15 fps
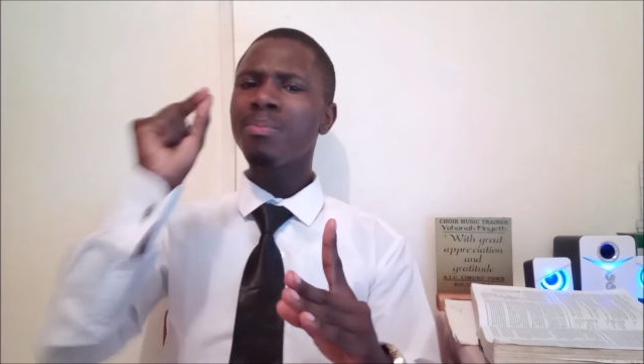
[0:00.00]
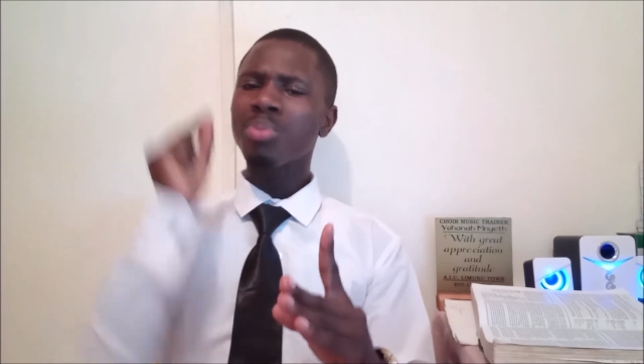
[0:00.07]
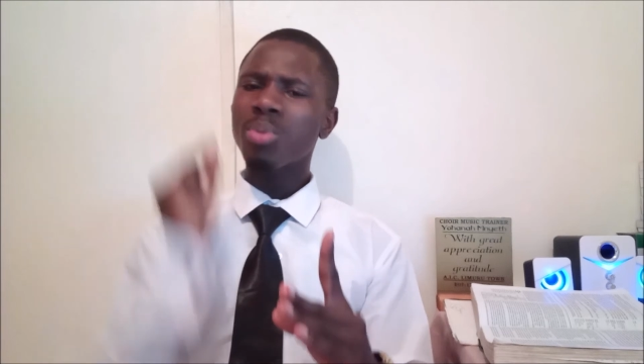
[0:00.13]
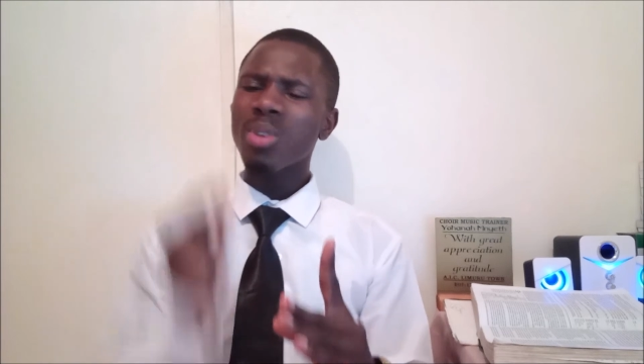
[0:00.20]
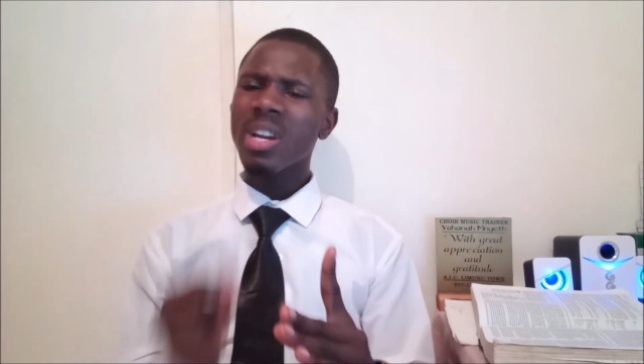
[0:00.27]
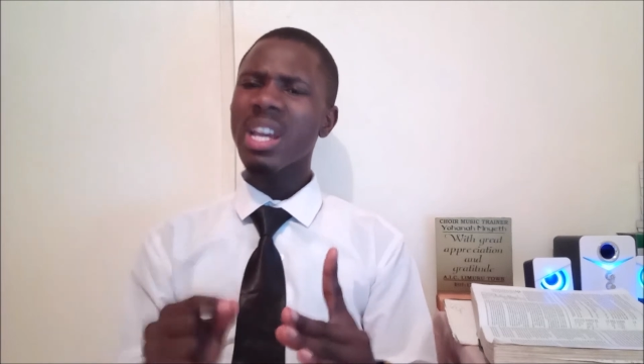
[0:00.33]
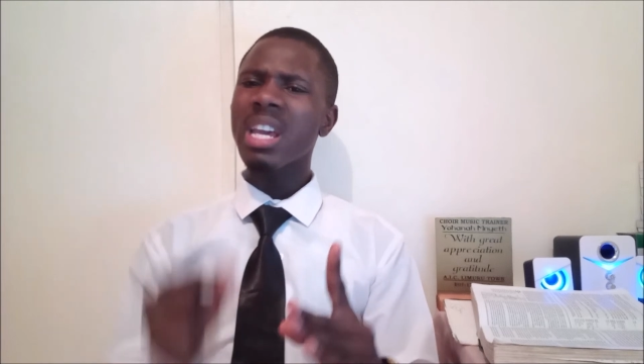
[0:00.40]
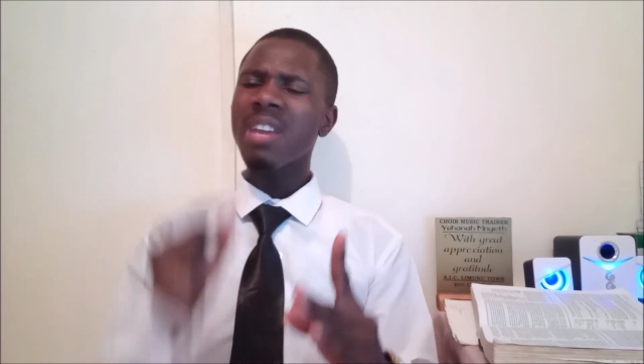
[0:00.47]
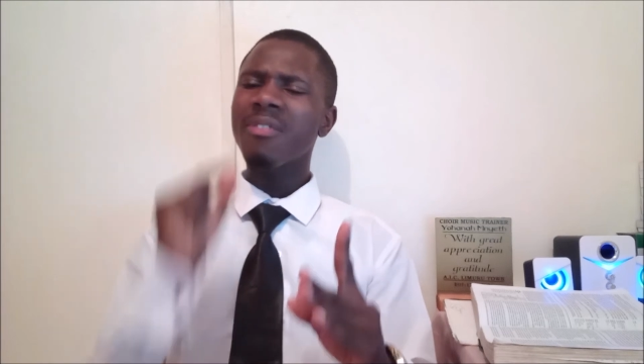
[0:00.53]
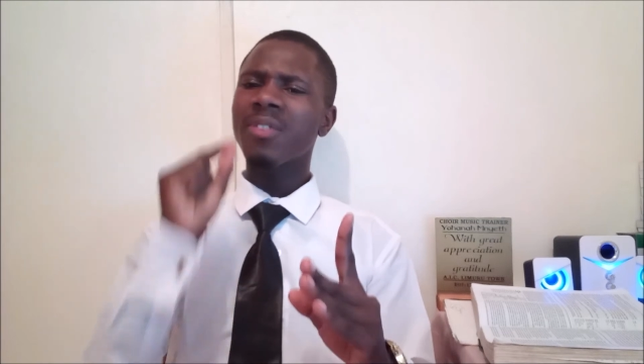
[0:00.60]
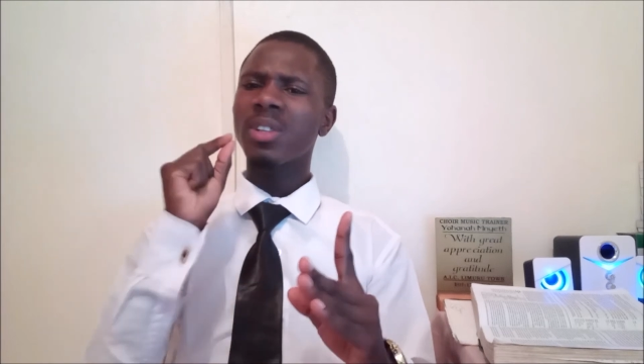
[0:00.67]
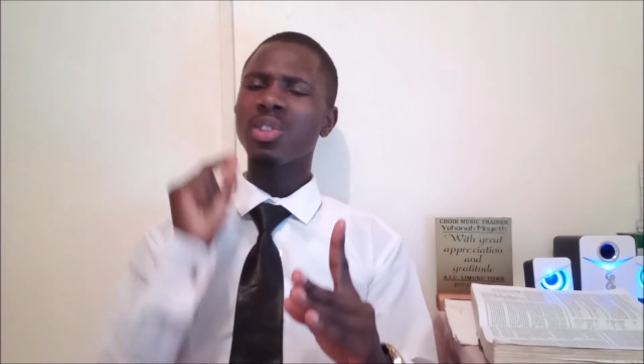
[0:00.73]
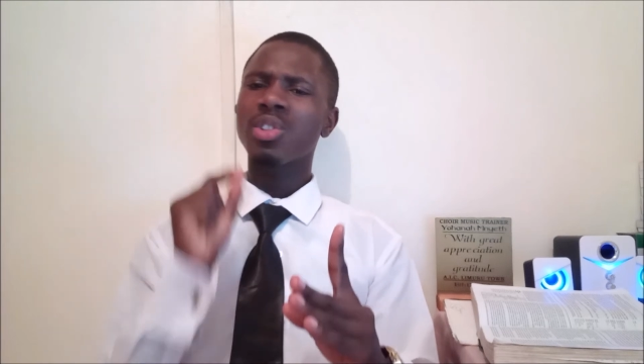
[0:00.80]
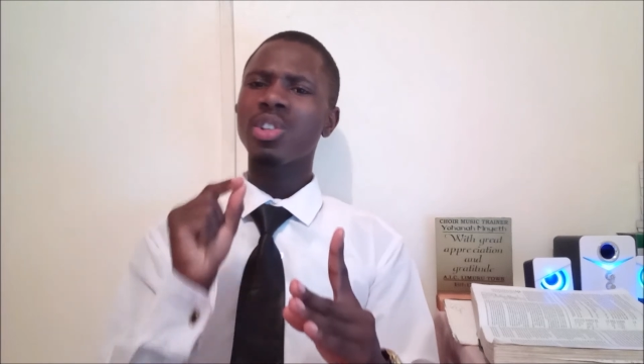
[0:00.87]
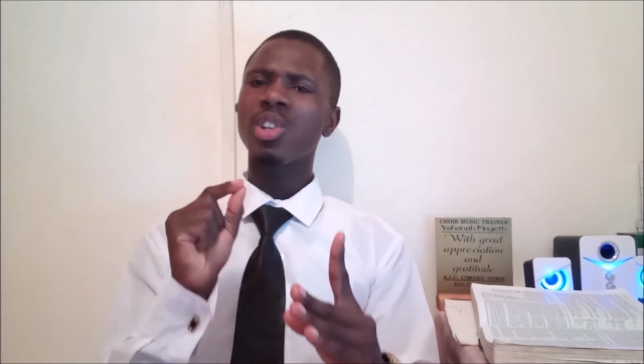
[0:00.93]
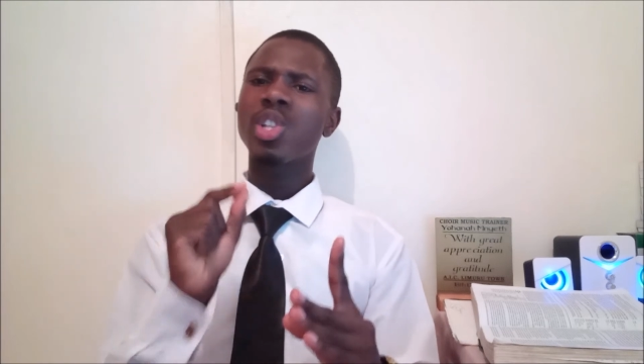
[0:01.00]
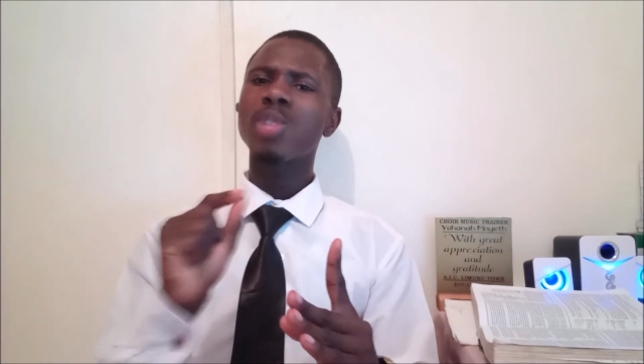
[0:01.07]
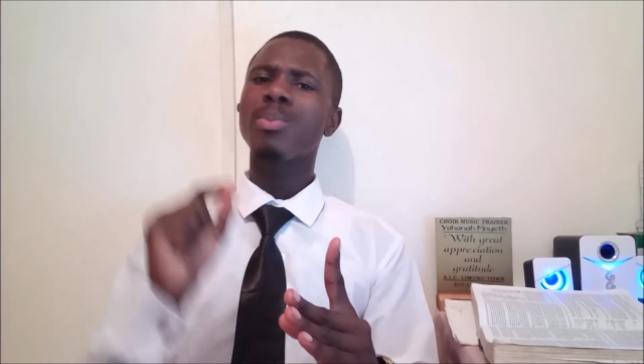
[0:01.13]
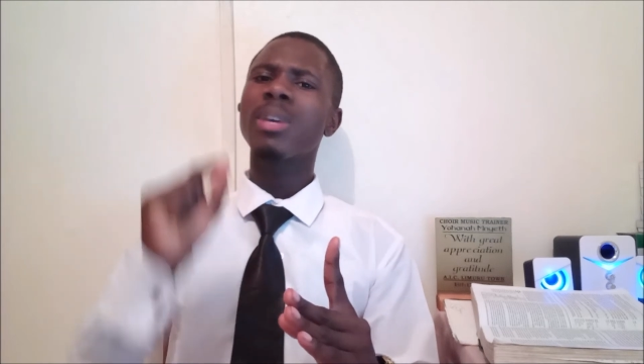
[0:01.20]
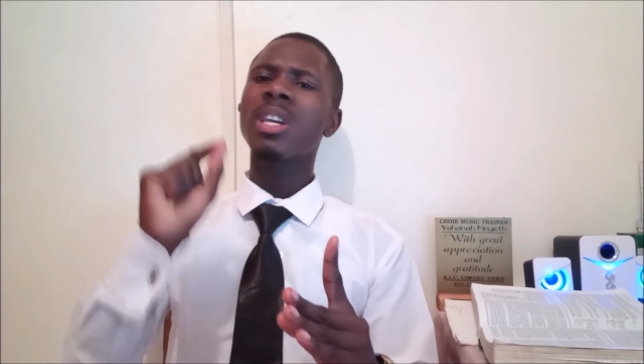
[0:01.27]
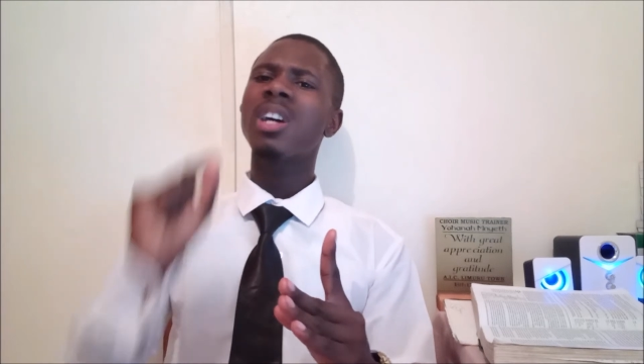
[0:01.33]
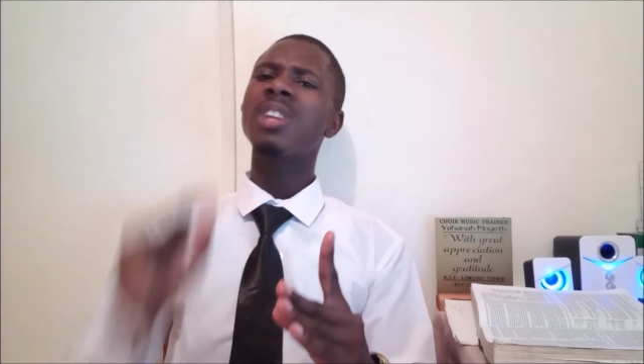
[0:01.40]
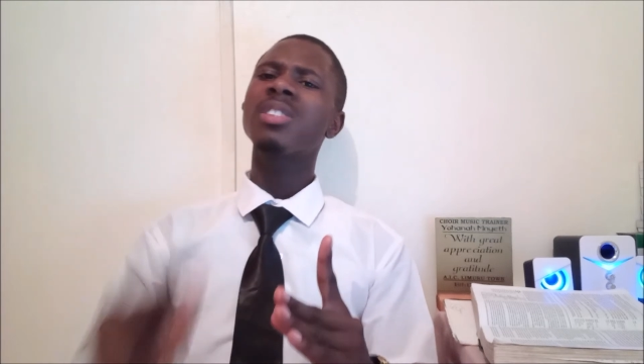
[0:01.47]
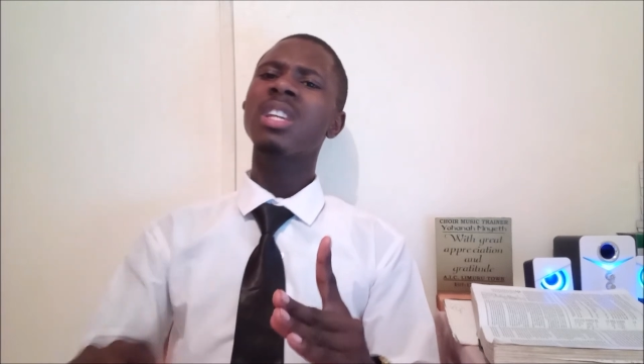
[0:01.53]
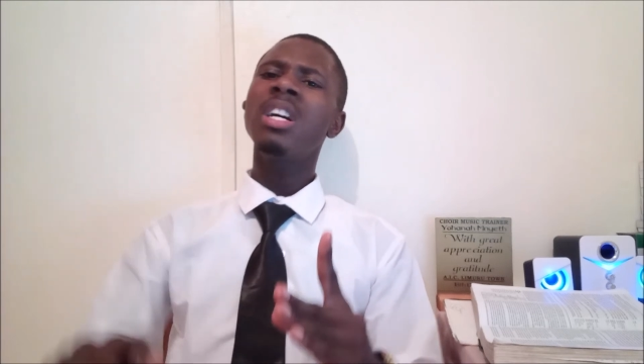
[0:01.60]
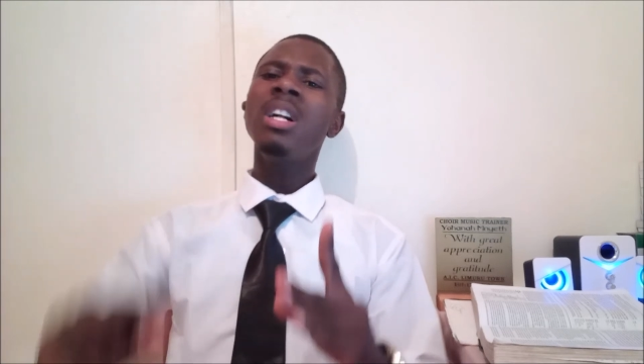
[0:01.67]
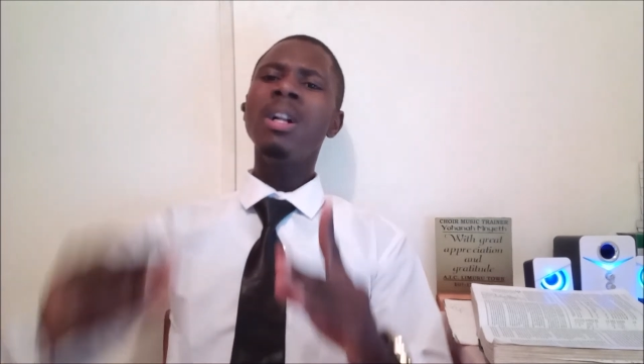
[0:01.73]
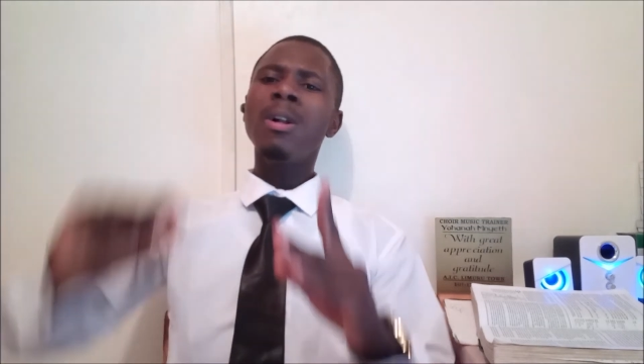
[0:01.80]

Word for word: pray for the church because